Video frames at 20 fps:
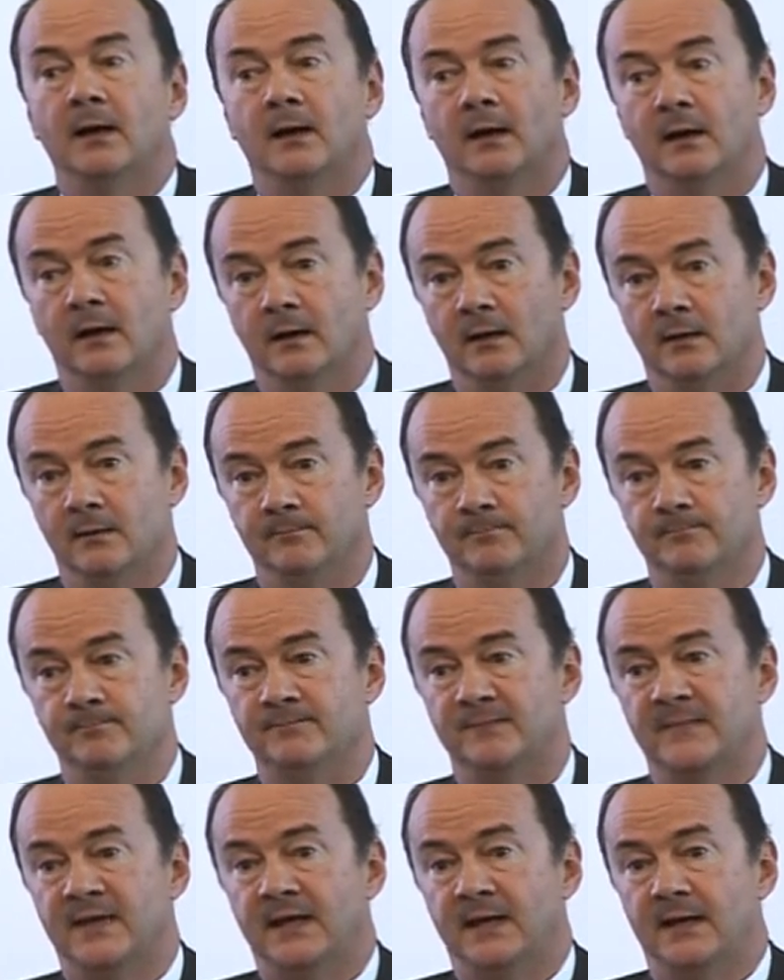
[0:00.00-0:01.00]

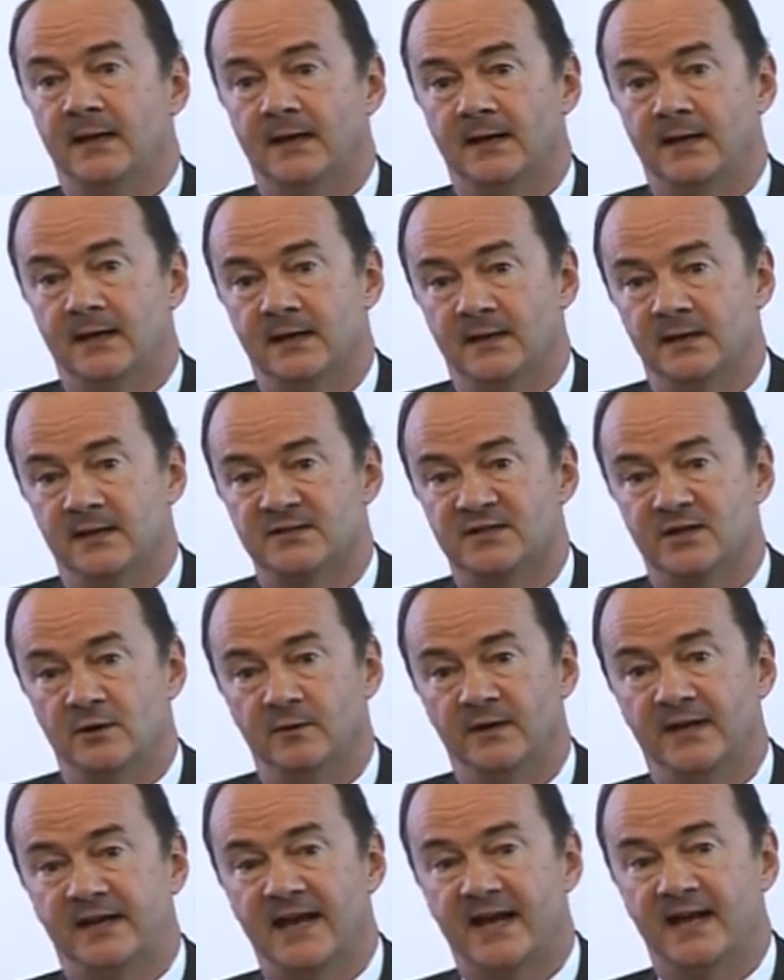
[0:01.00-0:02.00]
Um, uh,
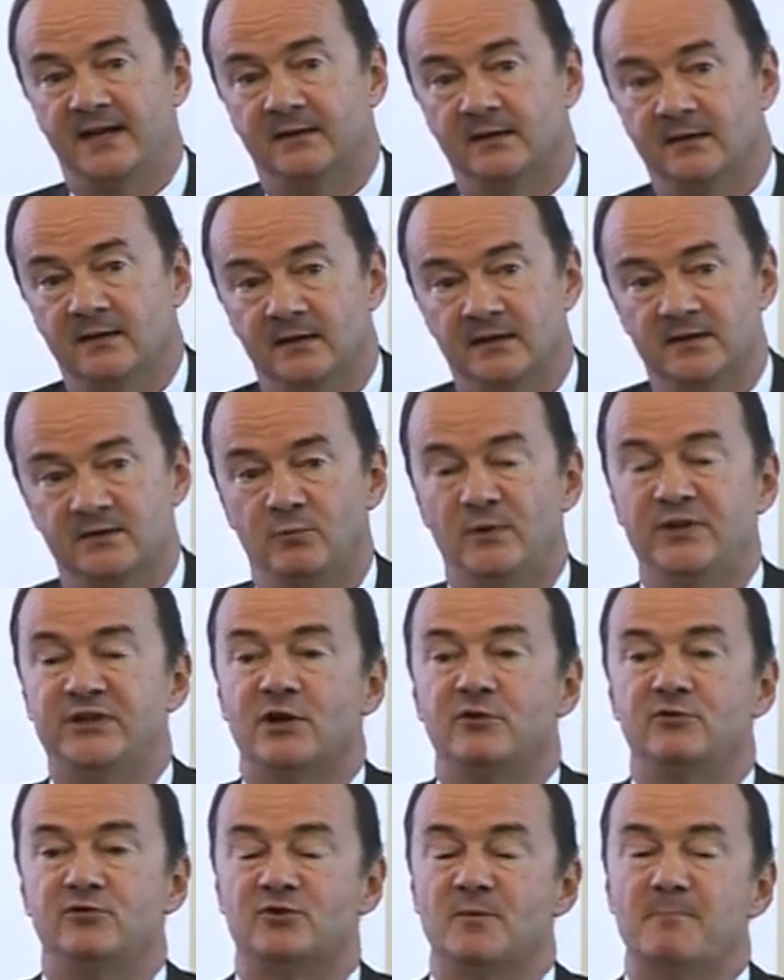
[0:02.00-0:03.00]
so again, we
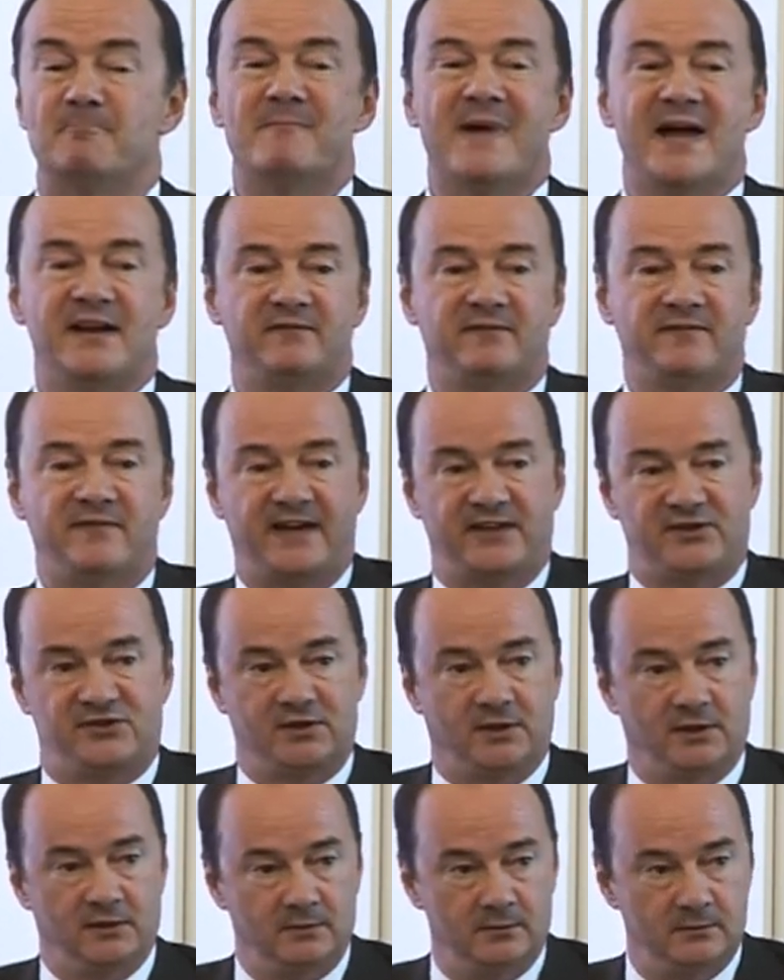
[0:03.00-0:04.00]
don't
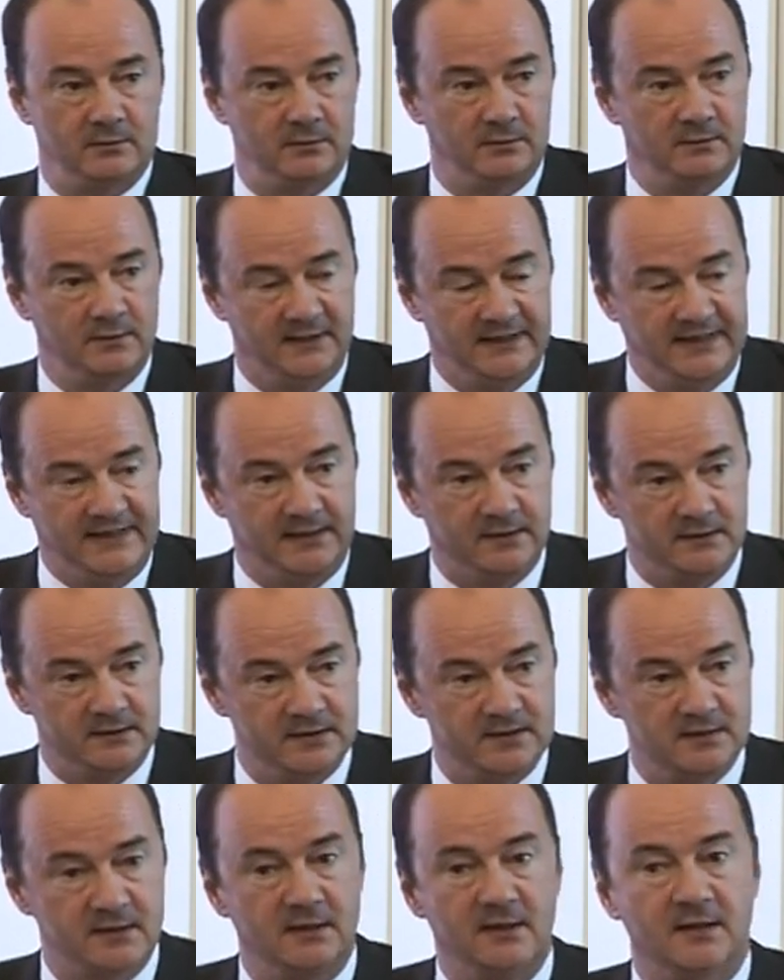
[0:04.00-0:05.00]
manufacture
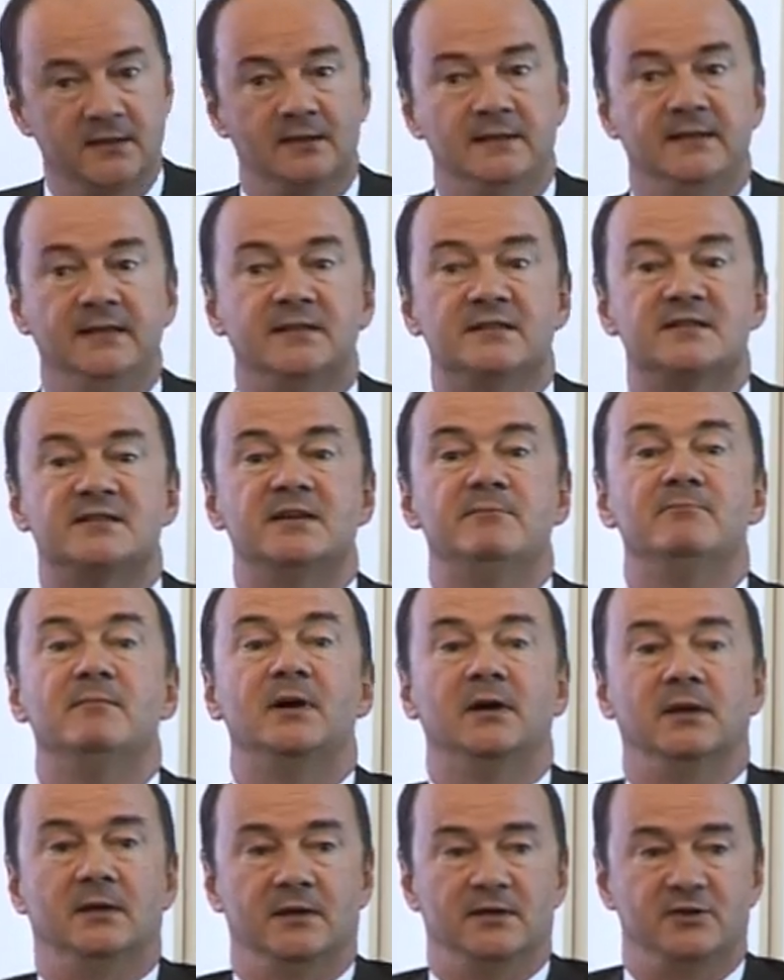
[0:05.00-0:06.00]
leaders. Leaders
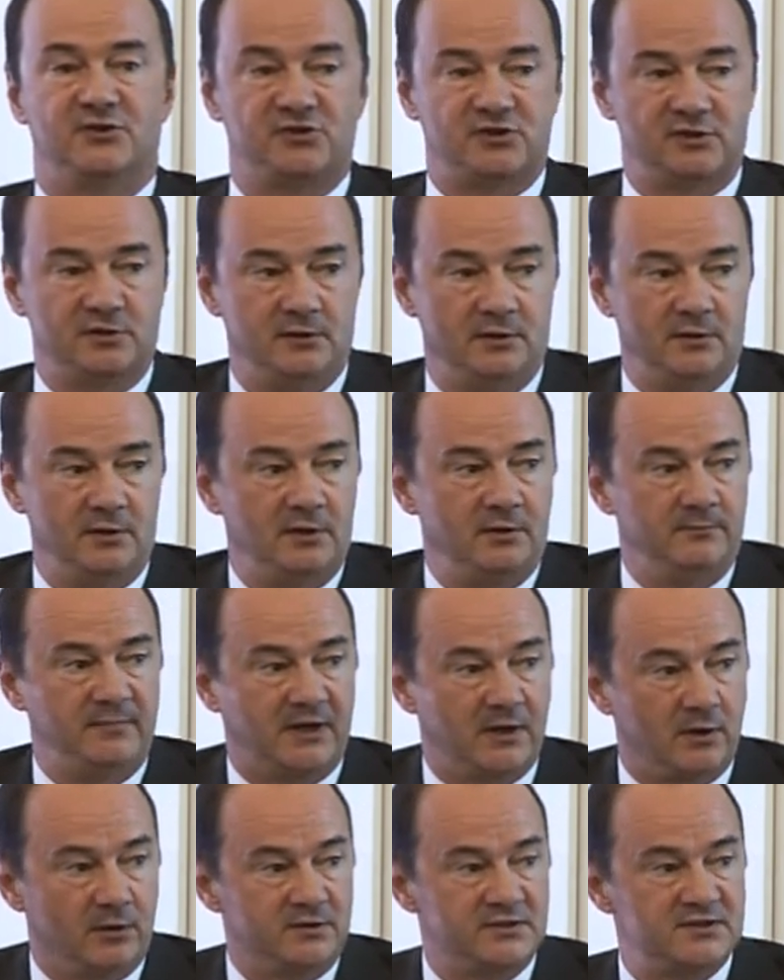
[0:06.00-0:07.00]
emerge
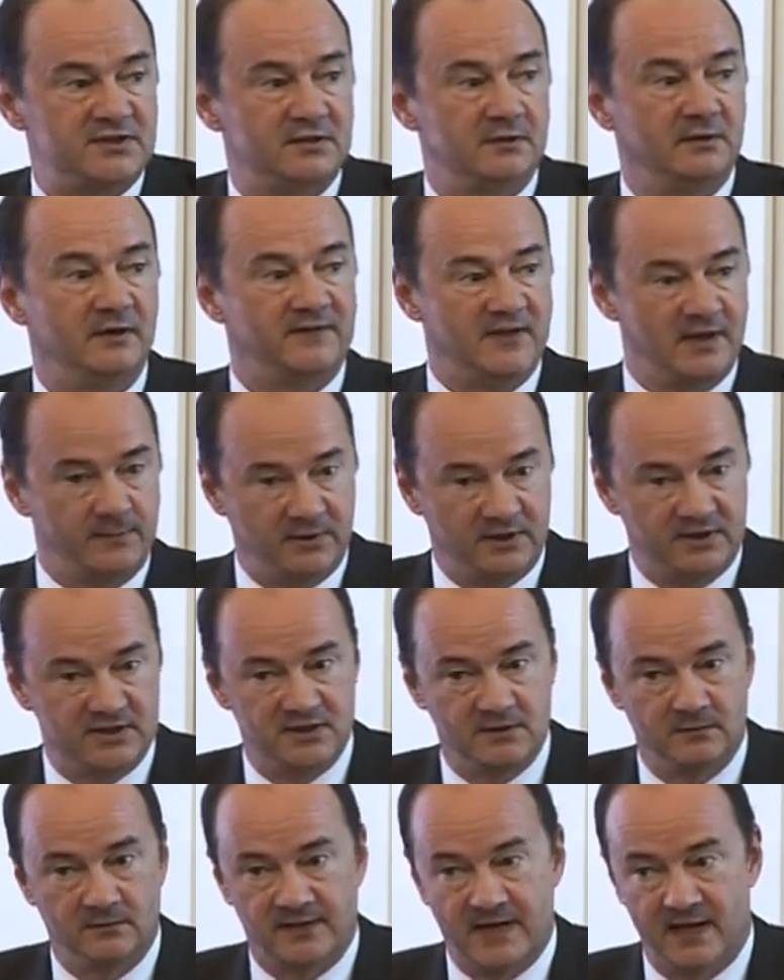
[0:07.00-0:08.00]
because of their
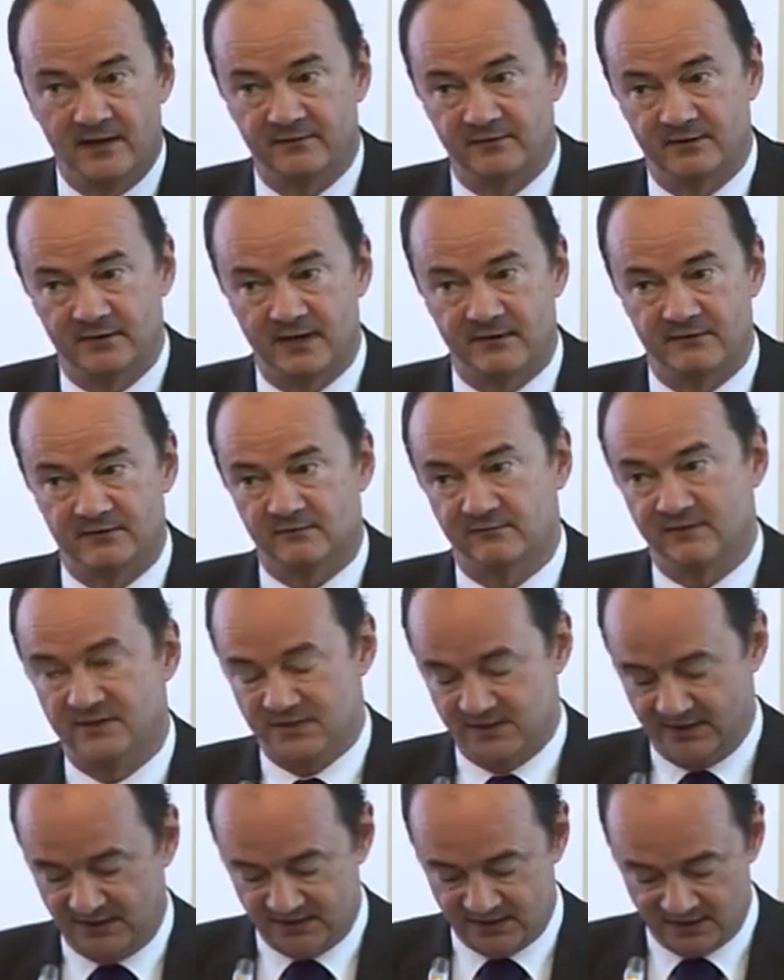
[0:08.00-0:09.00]
personal char
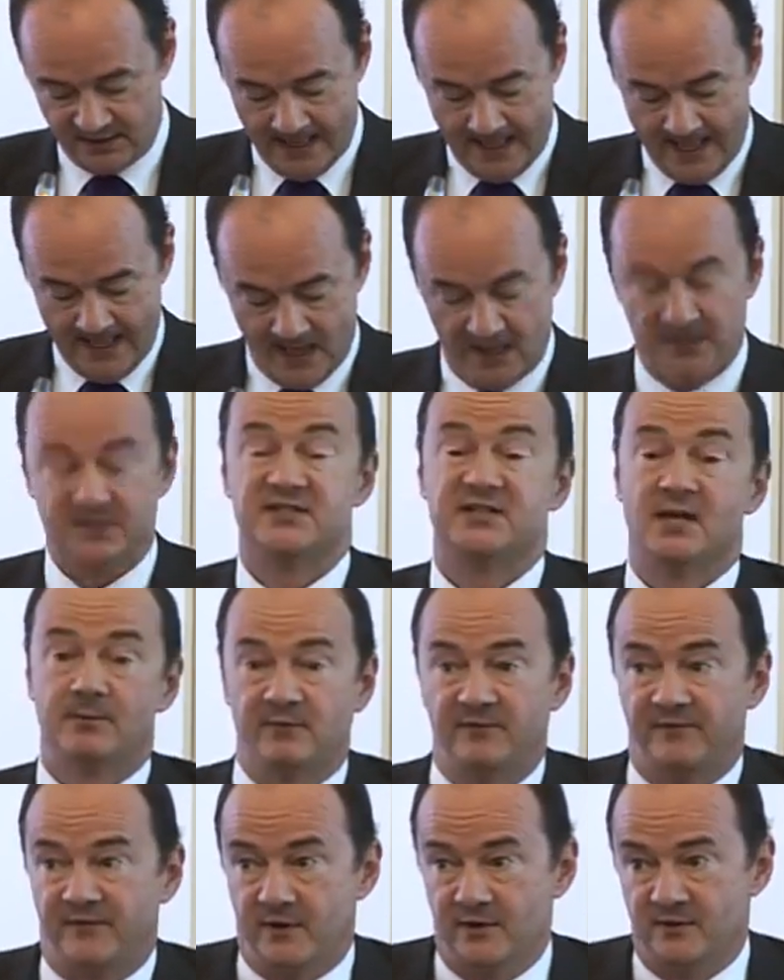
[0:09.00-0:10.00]
characteristics. And
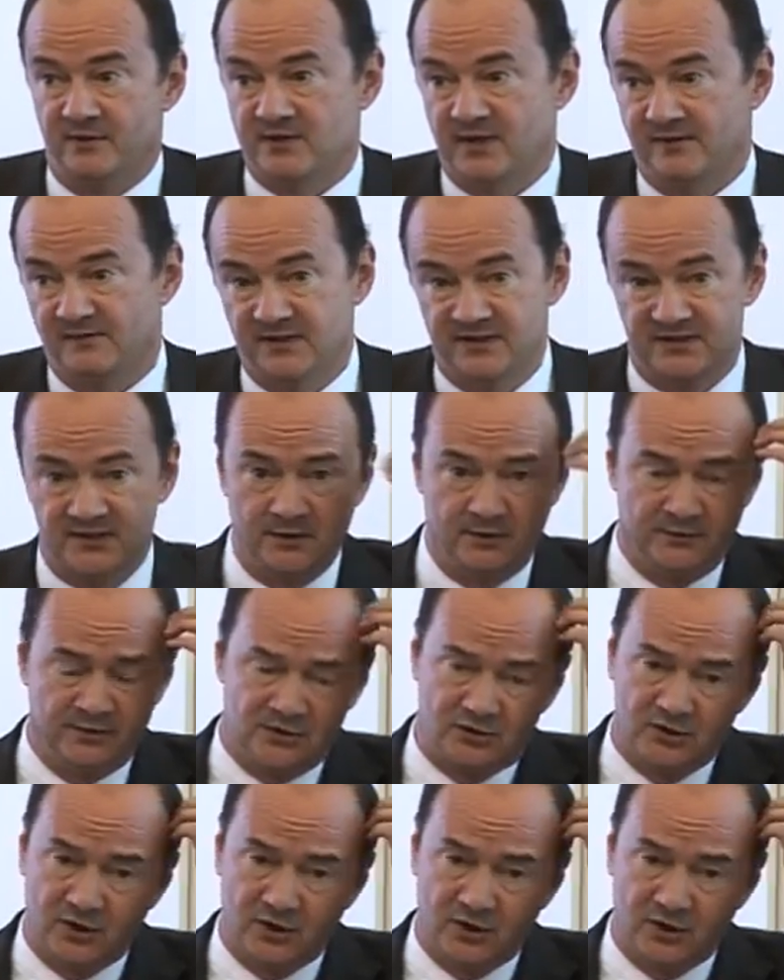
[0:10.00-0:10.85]
some of those I've listed on the